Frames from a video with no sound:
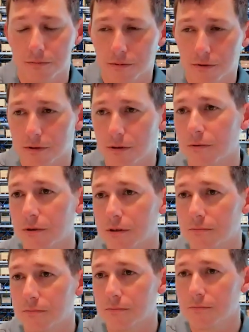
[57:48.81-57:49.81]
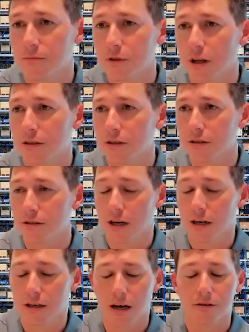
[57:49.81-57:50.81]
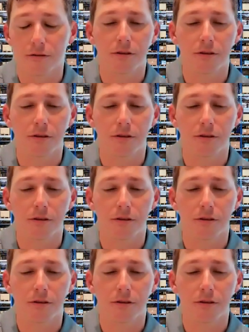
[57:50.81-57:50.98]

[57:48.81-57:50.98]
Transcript: would like you to check out.